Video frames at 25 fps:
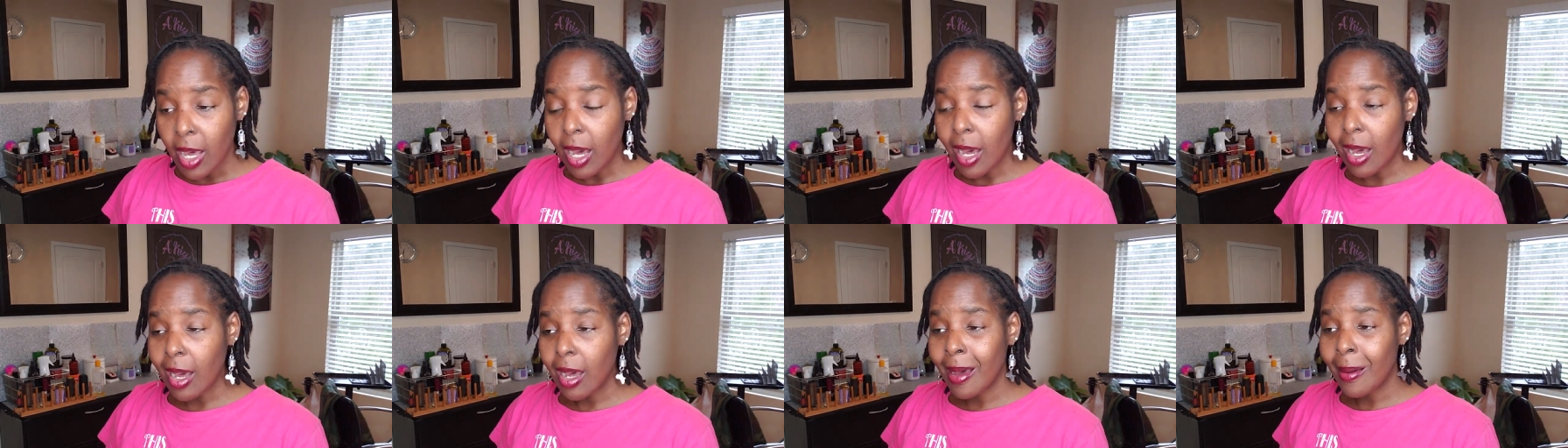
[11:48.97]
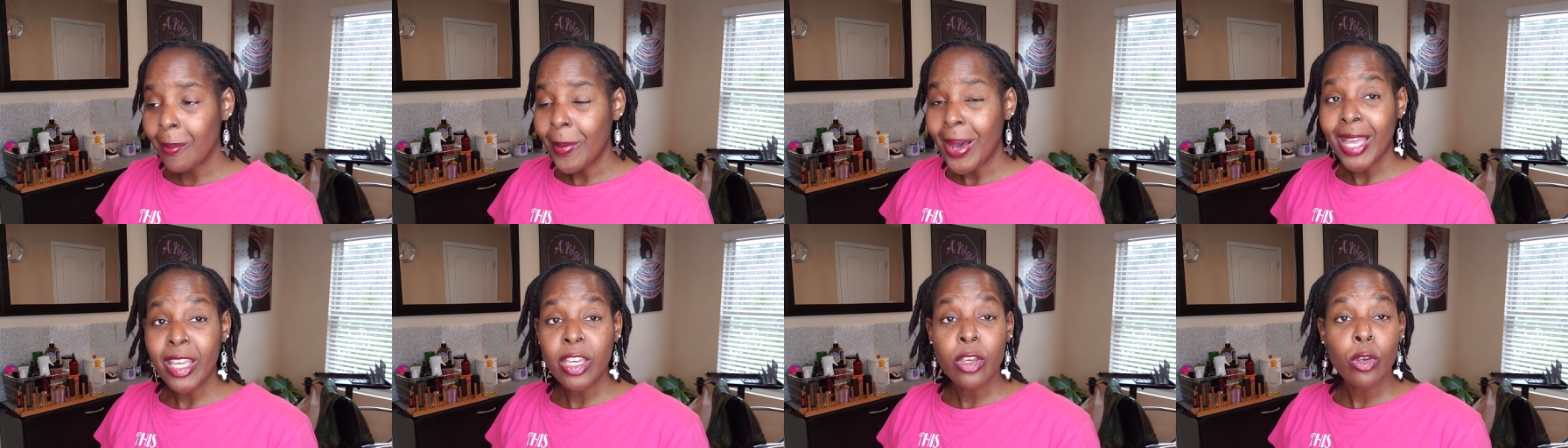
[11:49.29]

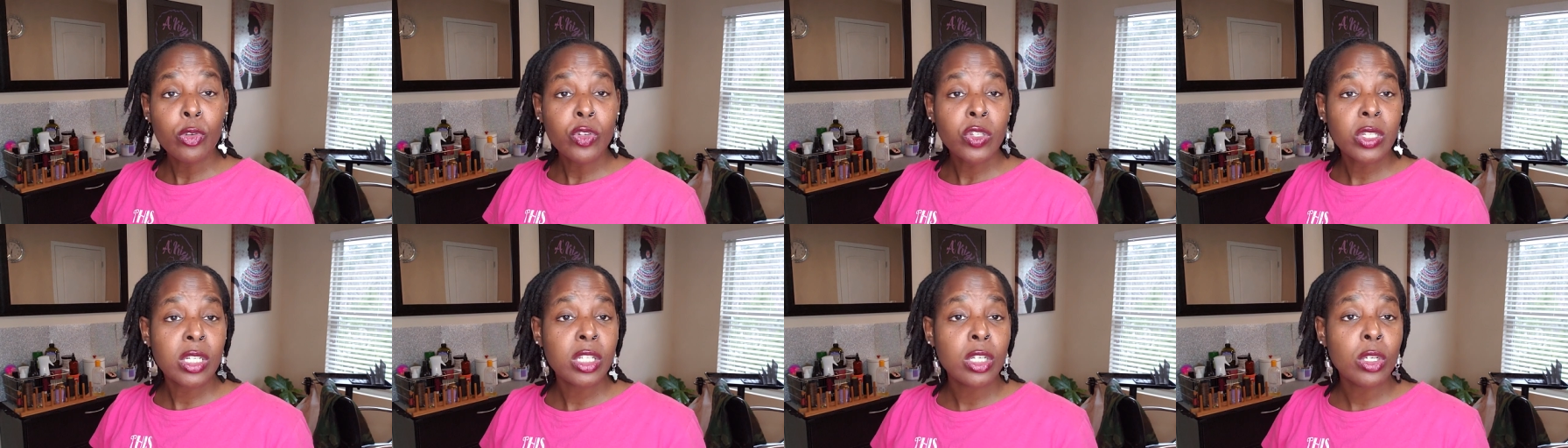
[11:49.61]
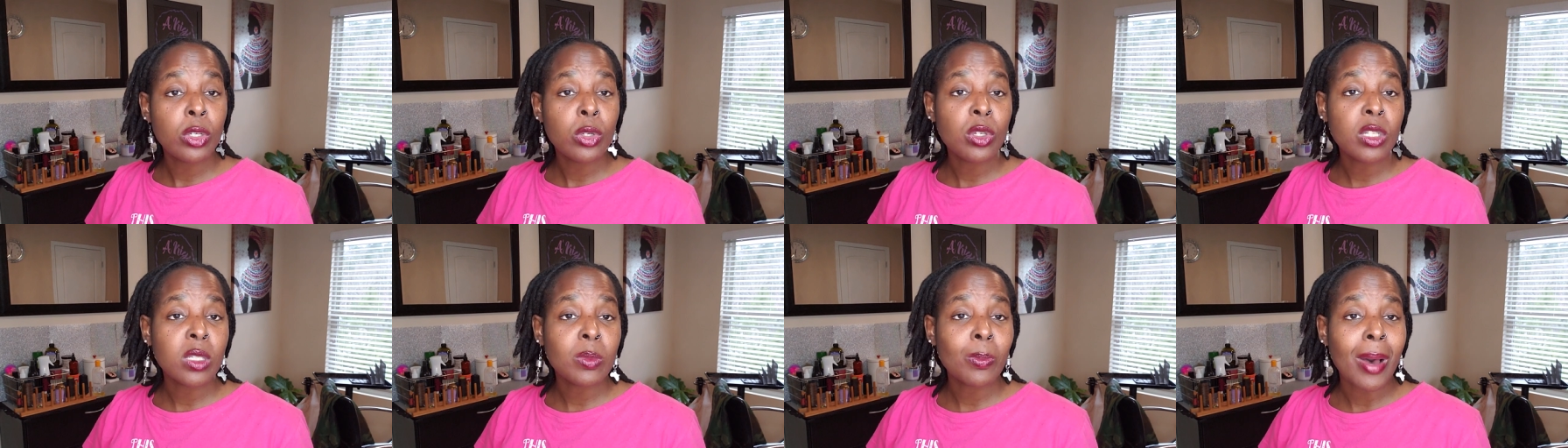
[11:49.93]
Um, I used to
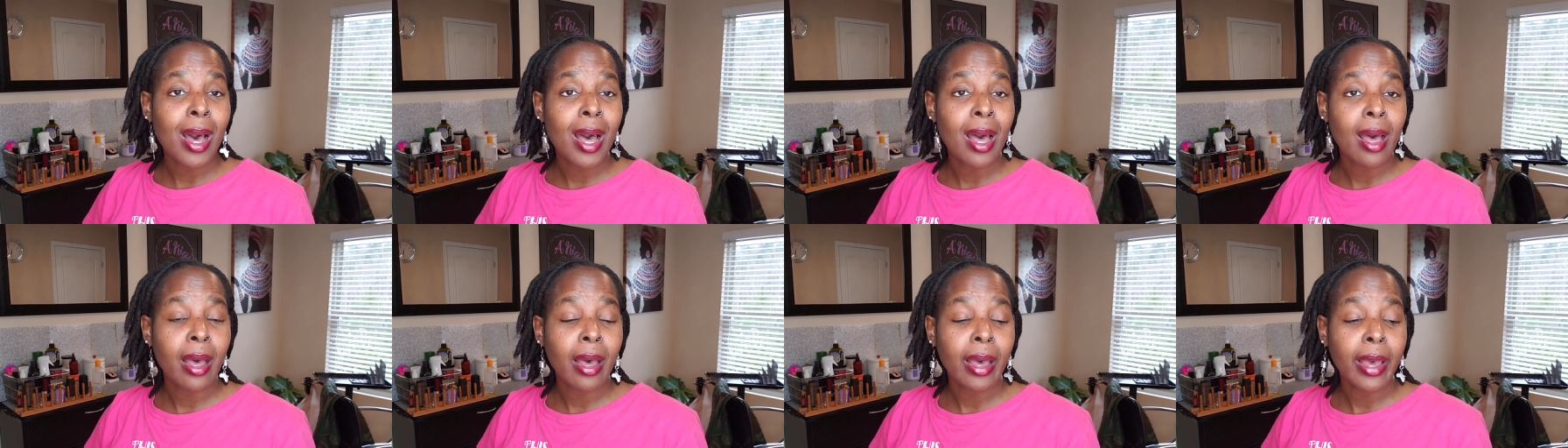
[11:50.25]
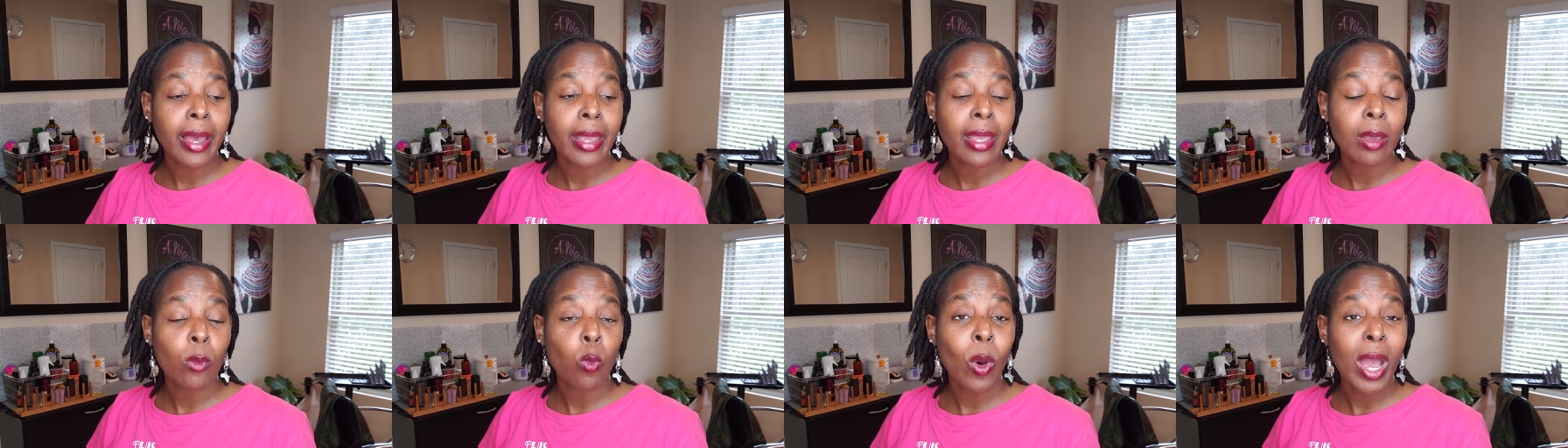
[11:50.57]
use
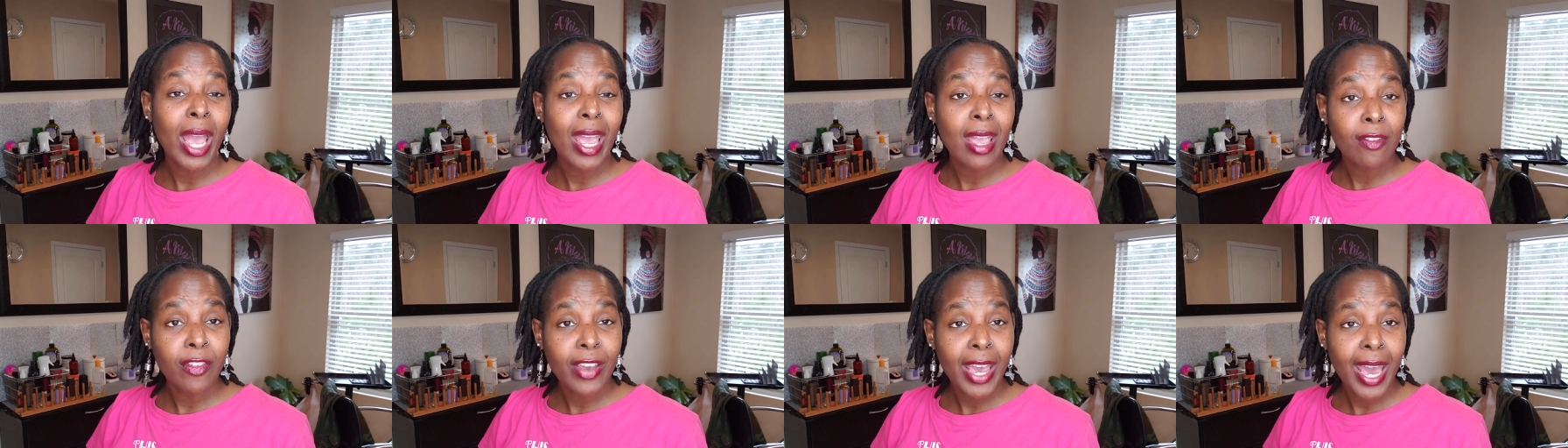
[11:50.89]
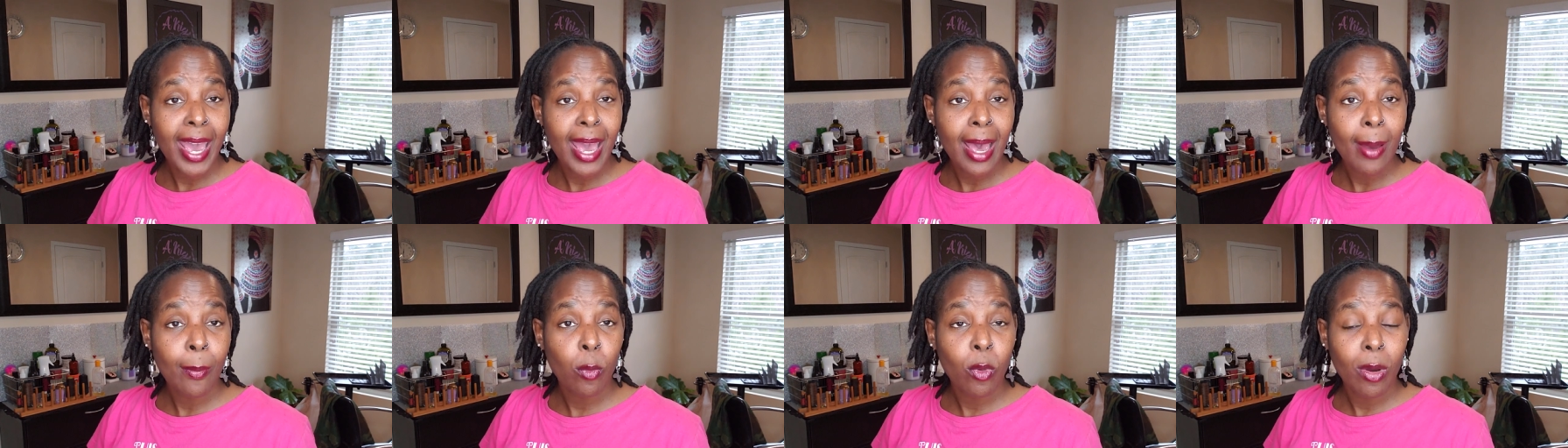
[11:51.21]
my wave
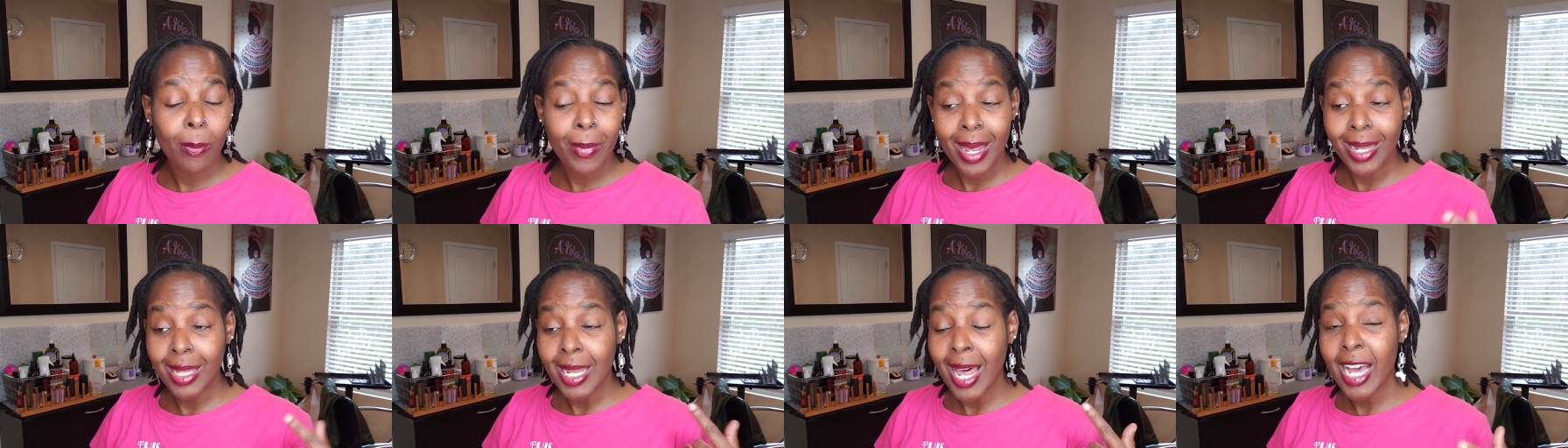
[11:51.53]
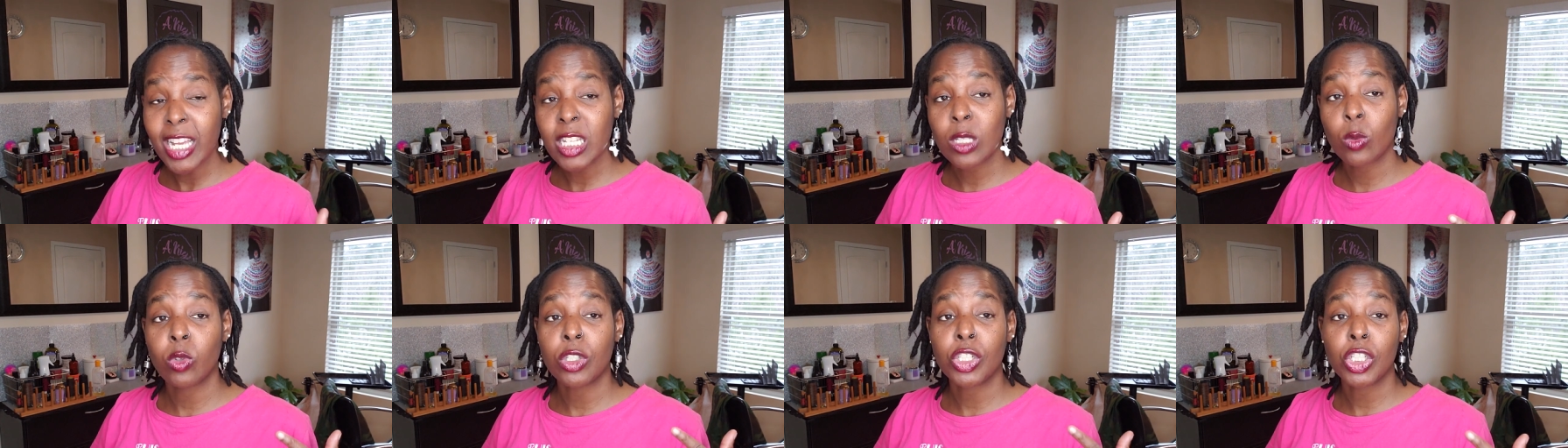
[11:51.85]
cap when my
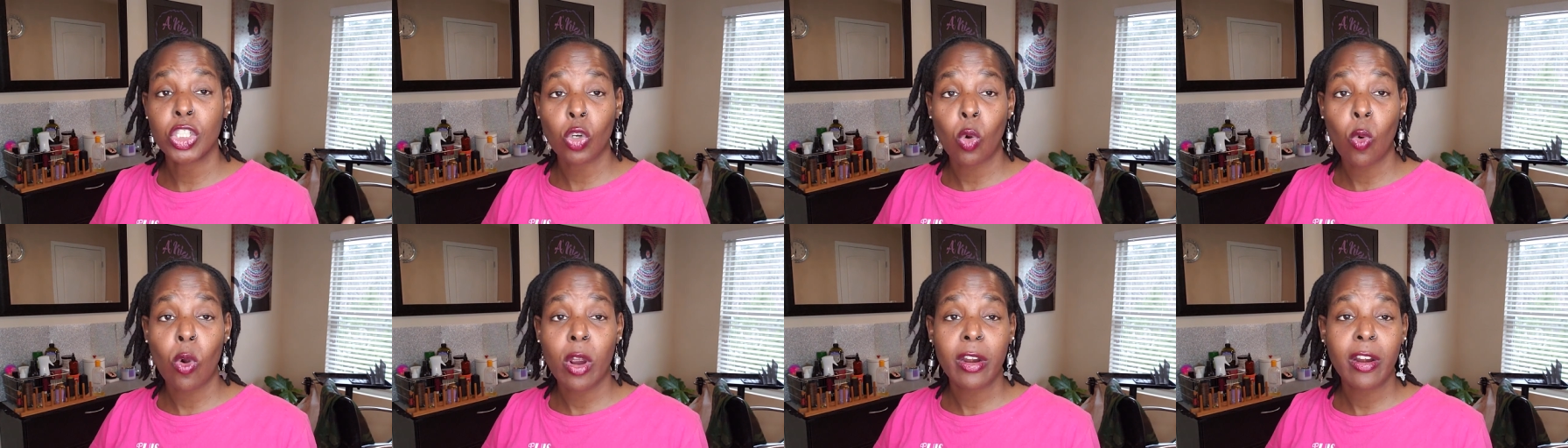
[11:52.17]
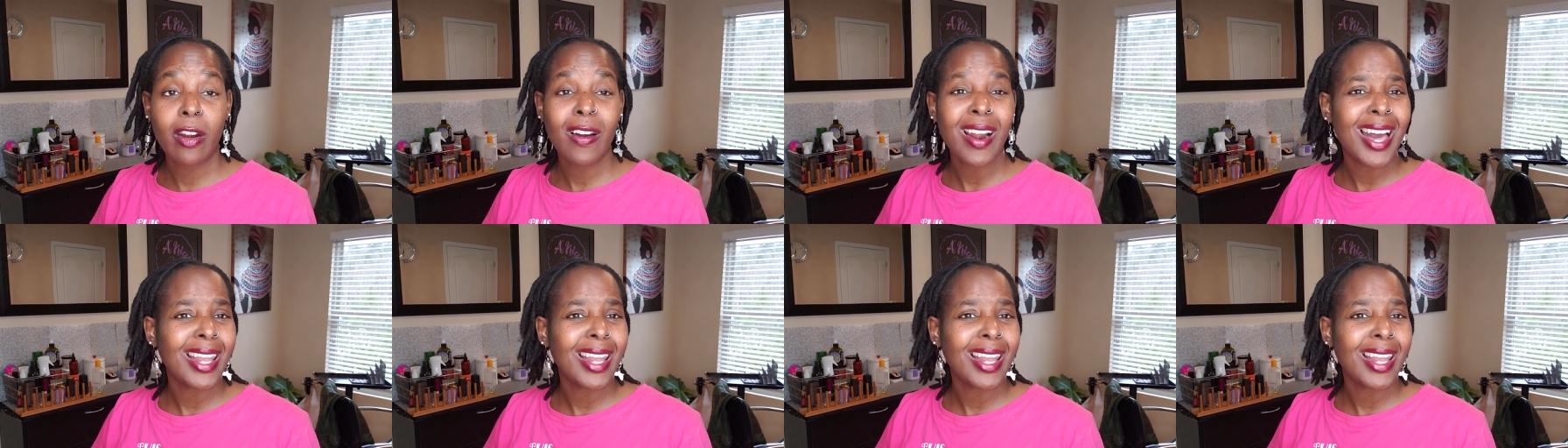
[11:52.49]
locks were shorter.